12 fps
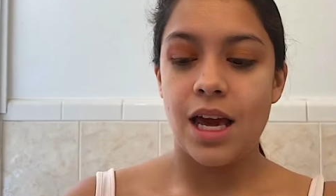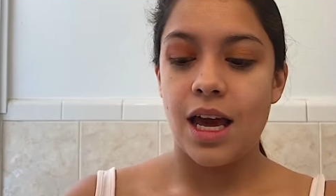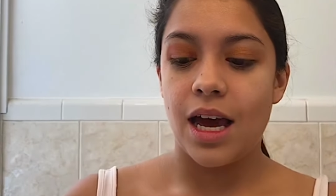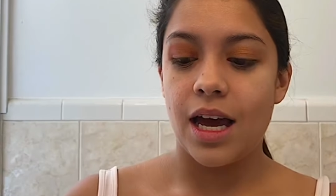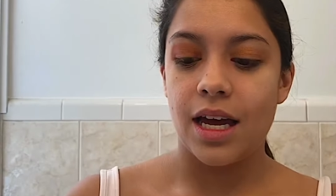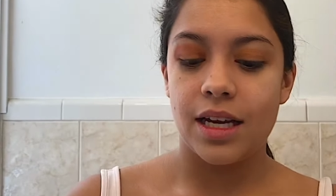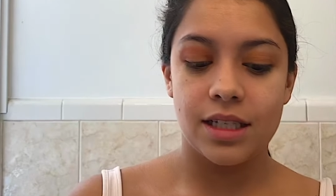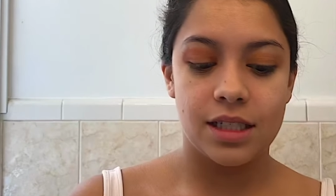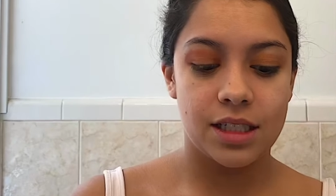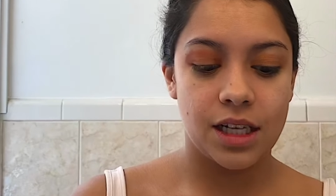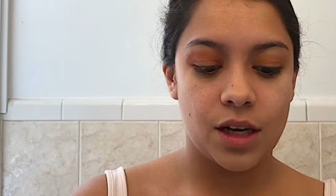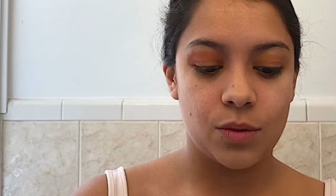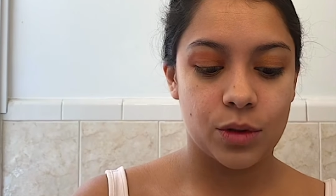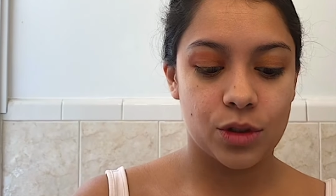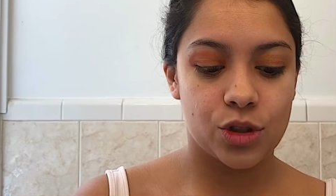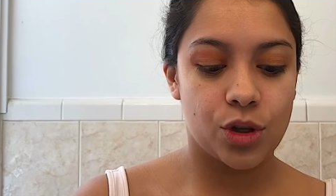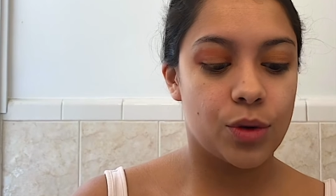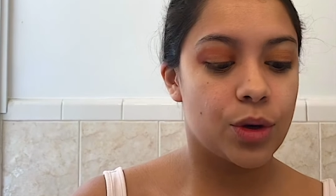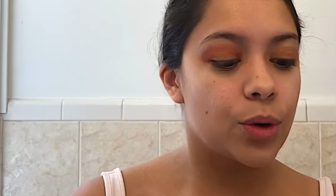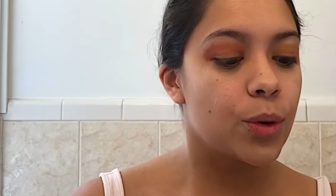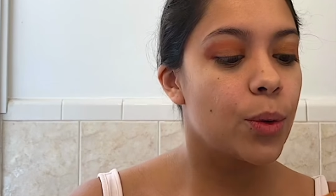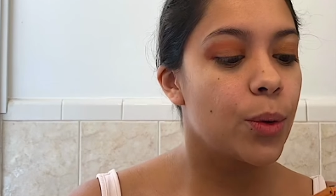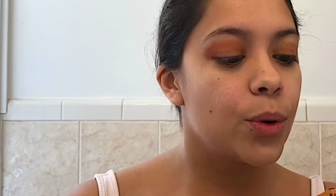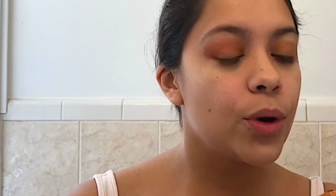and I will show
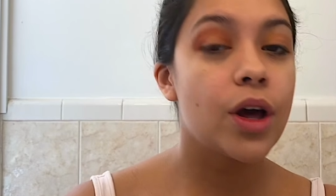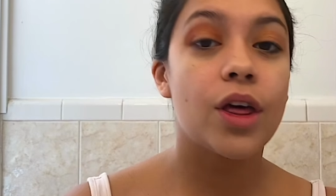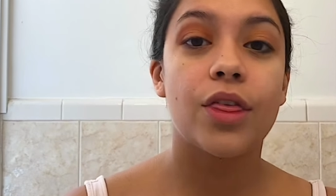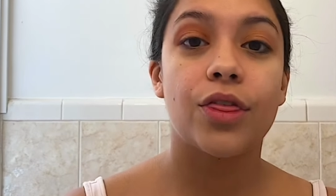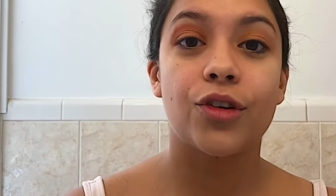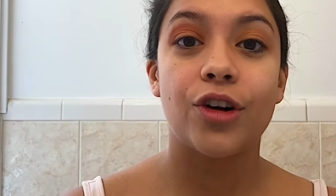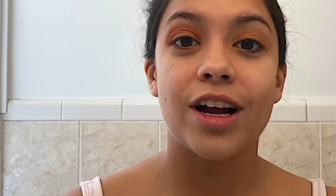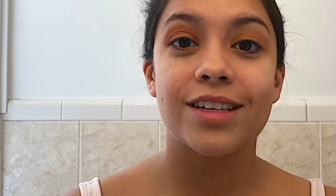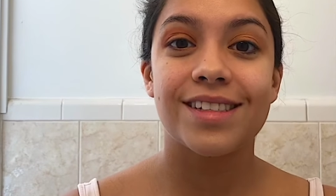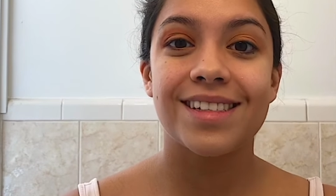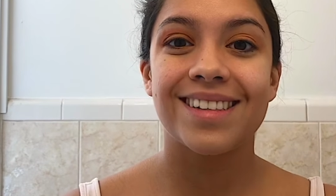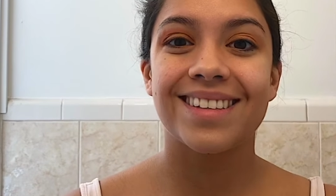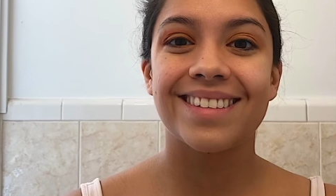you the rest.